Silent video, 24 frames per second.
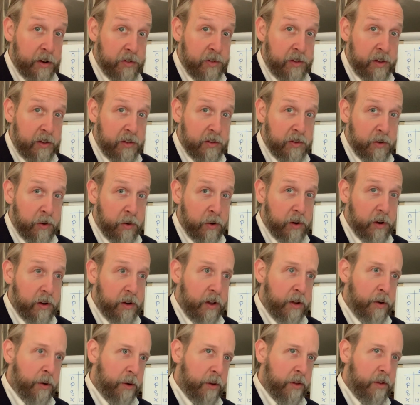z-score
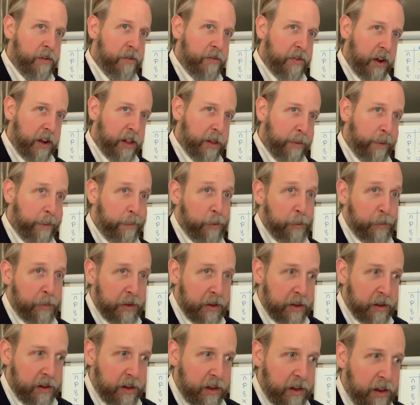in order to find the
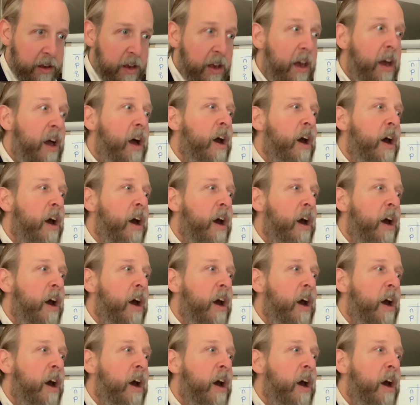probability